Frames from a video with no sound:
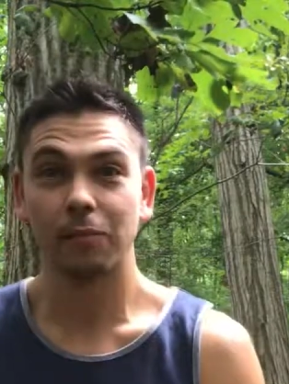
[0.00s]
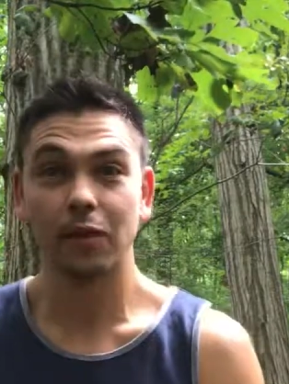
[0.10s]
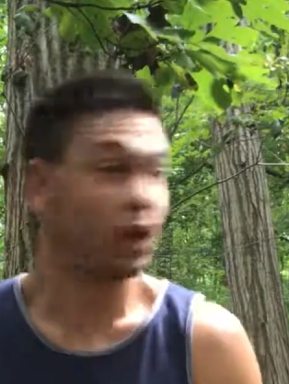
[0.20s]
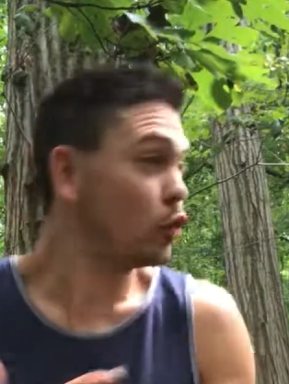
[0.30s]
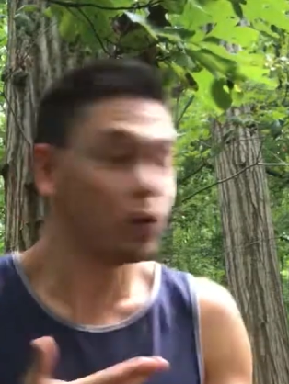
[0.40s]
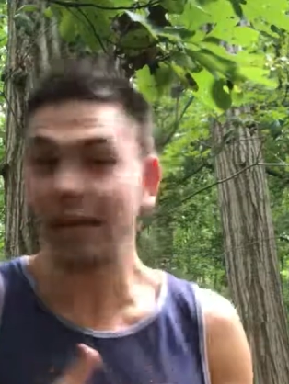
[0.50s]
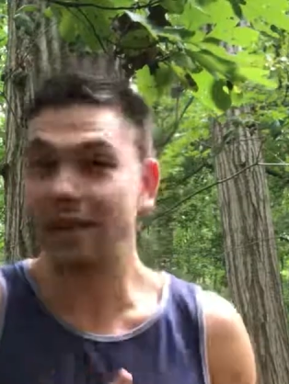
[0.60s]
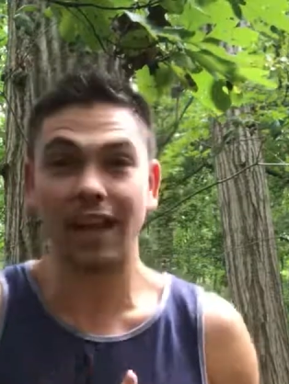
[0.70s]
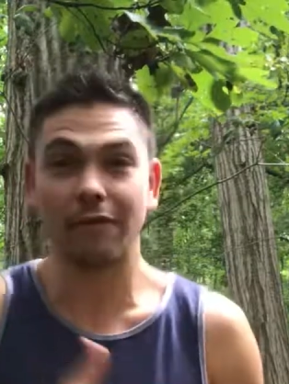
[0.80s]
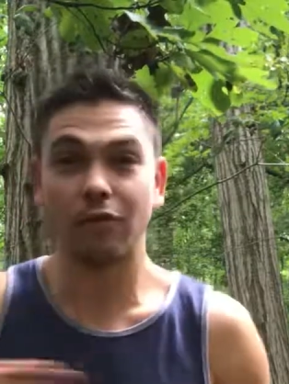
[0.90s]
Can you
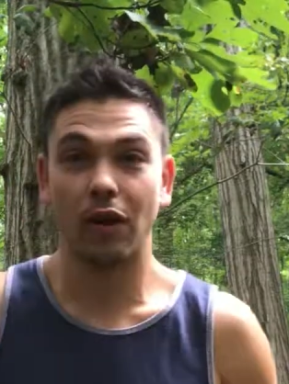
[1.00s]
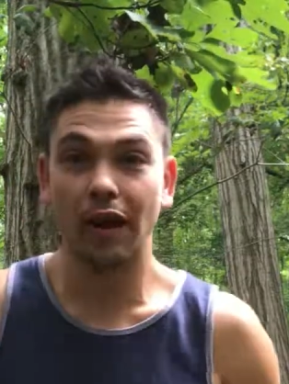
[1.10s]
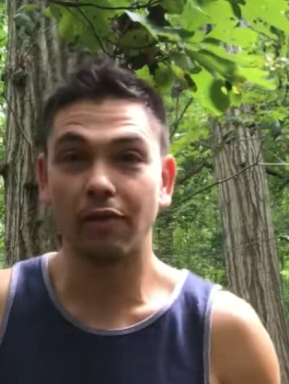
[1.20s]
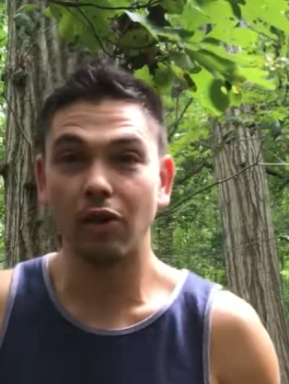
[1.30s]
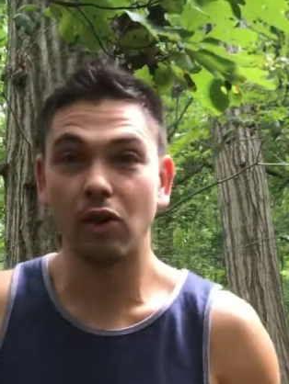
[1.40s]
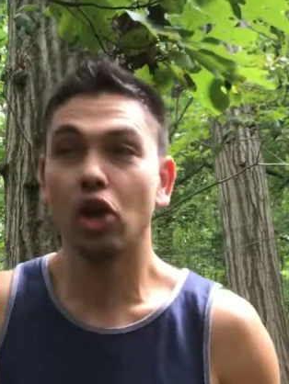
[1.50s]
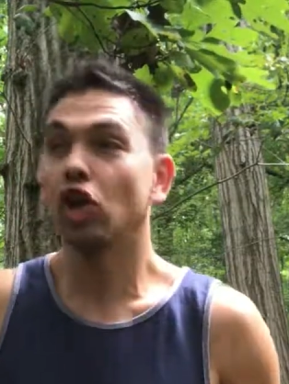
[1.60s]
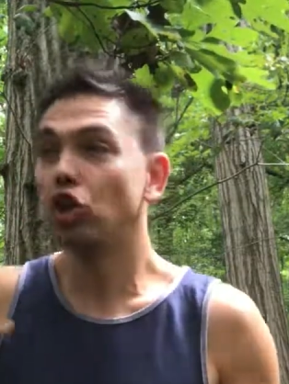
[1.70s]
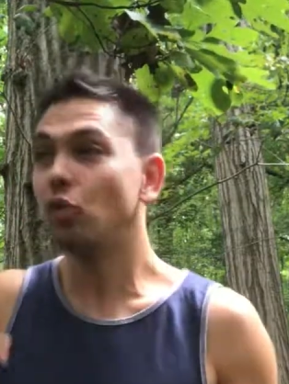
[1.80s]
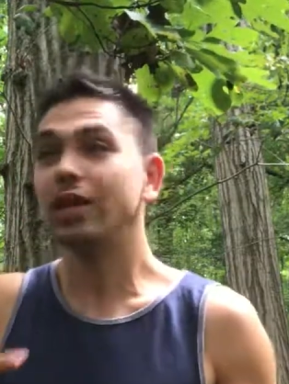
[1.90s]
eat that forever?
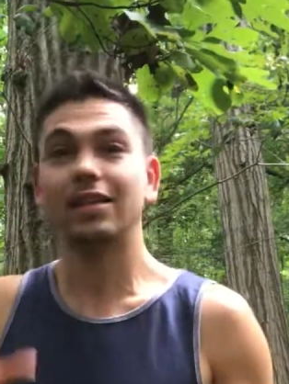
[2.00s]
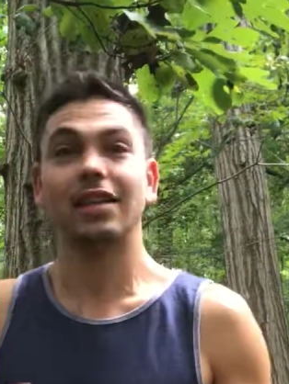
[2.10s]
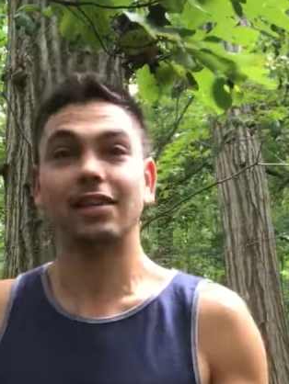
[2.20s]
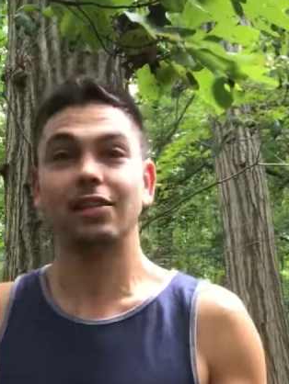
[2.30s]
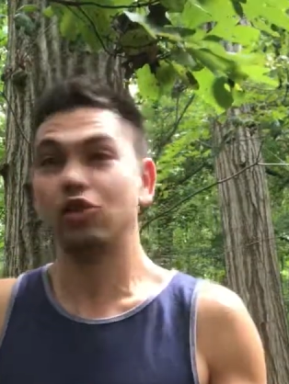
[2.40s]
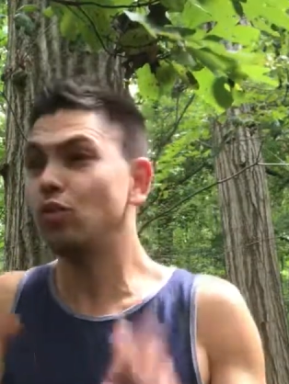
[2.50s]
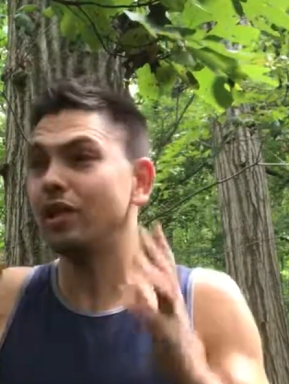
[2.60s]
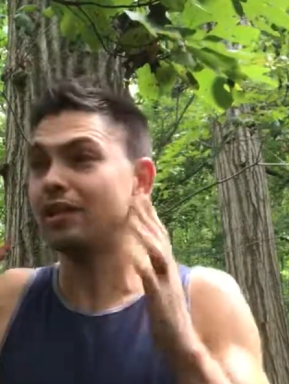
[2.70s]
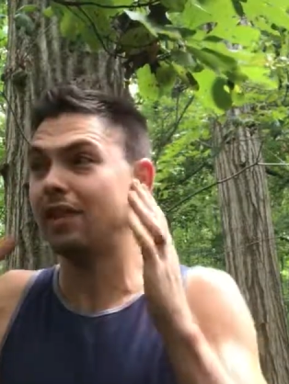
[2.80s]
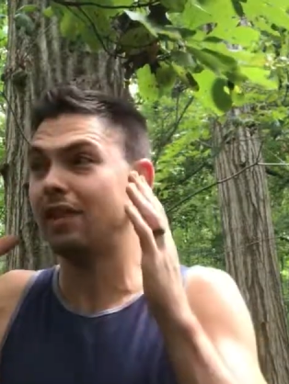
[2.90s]
You need to
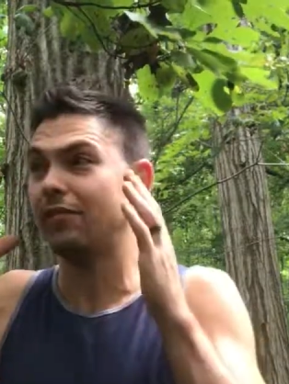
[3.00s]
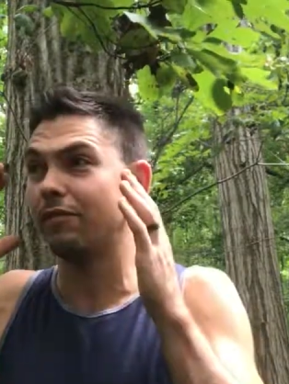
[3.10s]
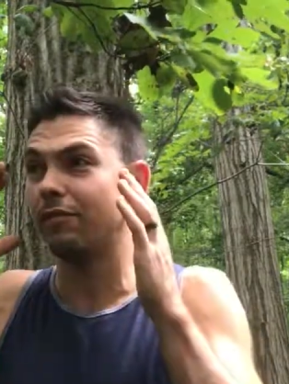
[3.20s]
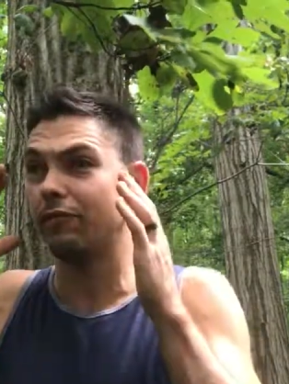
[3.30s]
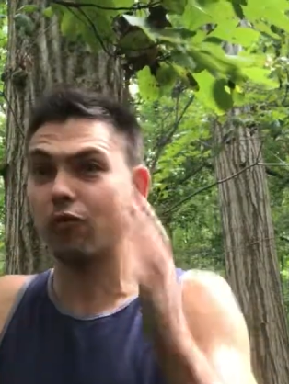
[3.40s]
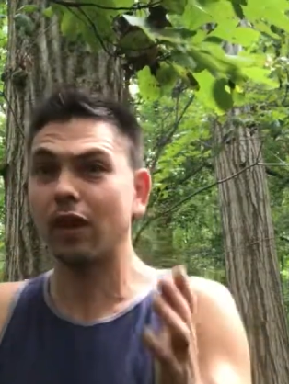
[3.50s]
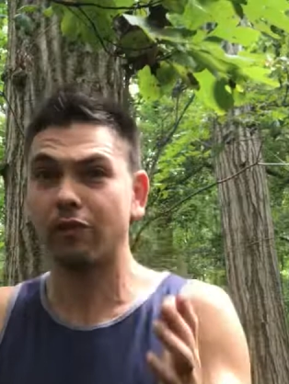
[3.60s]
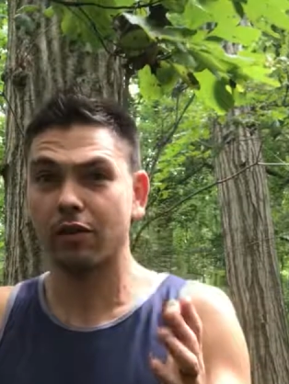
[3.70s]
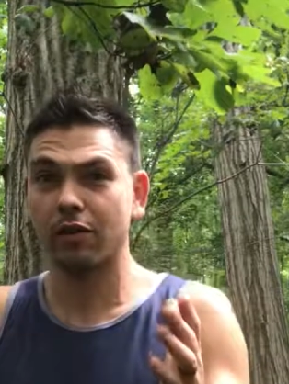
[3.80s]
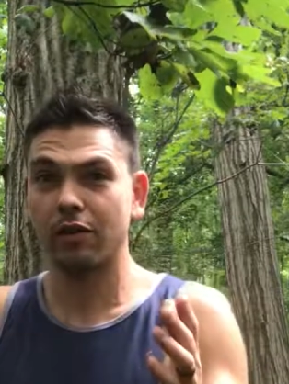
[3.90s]
eat
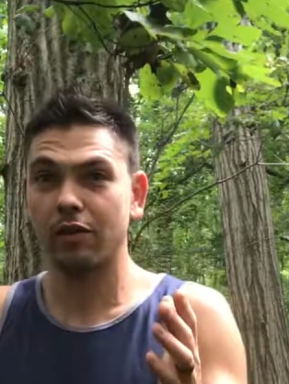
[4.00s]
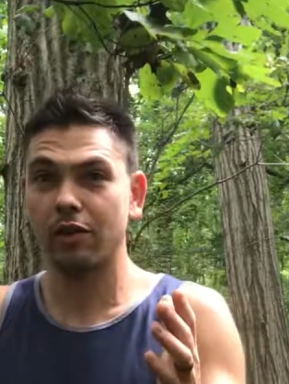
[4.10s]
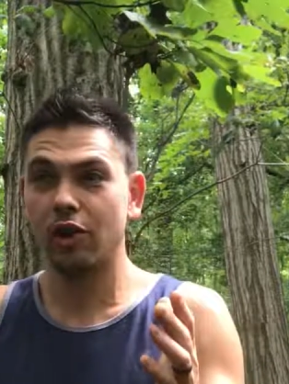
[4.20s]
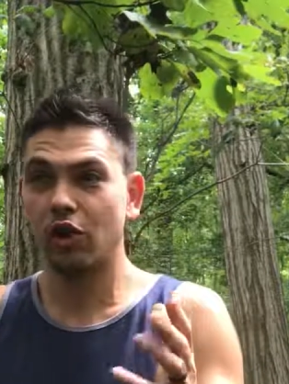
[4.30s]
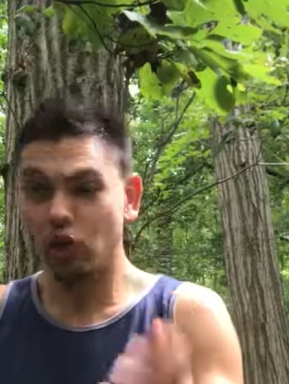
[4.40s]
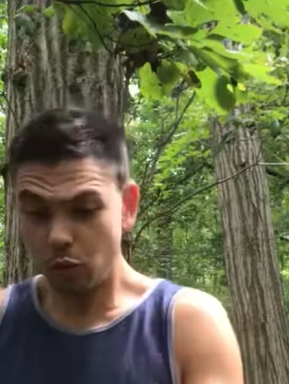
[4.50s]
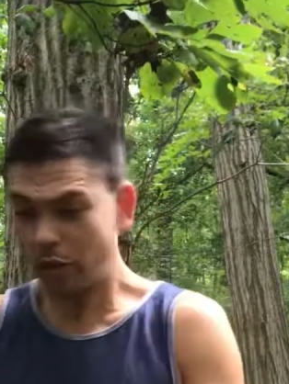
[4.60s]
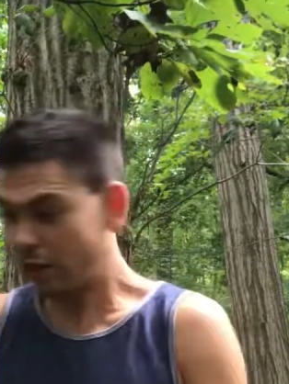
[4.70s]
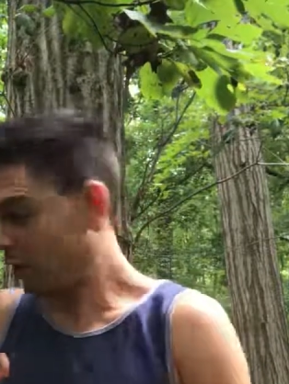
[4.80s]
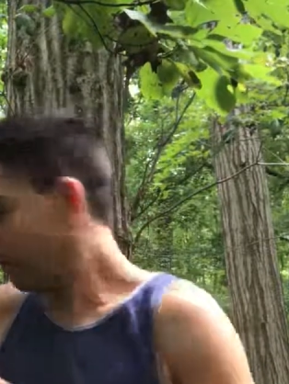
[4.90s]
forever. You need to